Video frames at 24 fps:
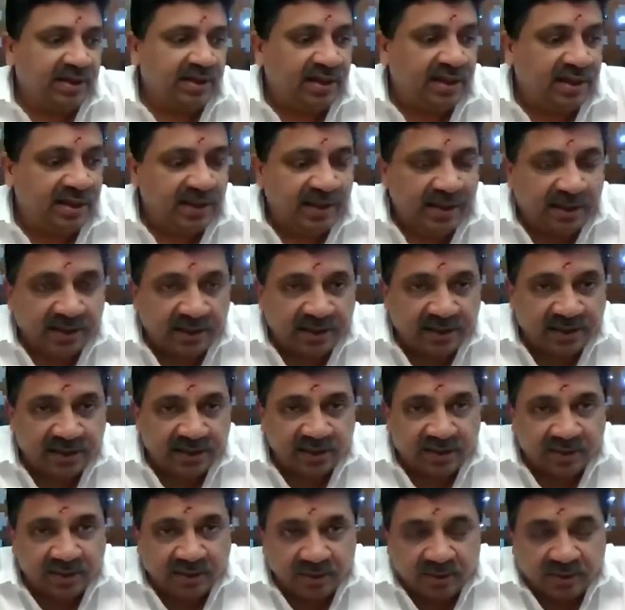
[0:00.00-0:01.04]
and the
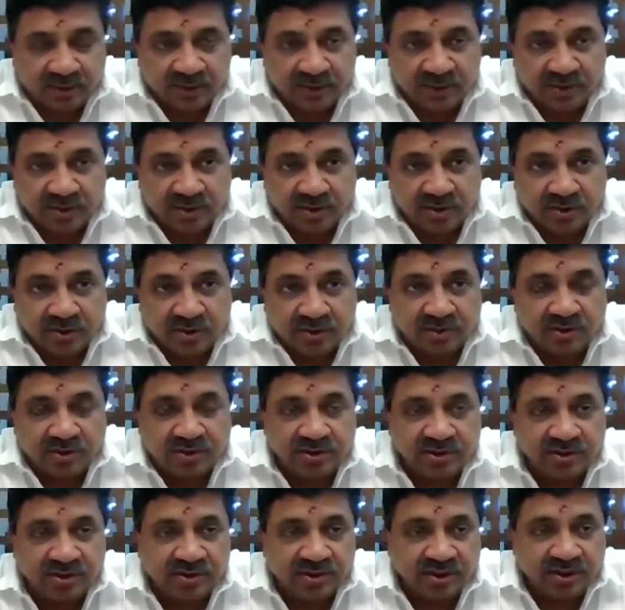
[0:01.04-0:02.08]
growth of
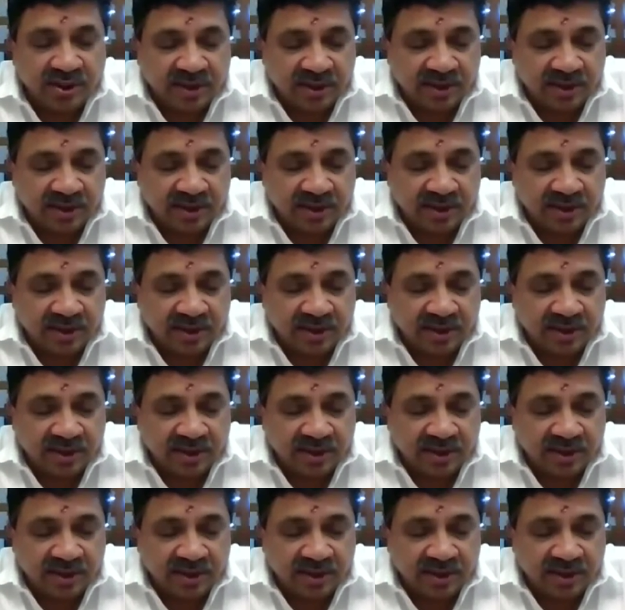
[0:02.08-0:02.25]
institutions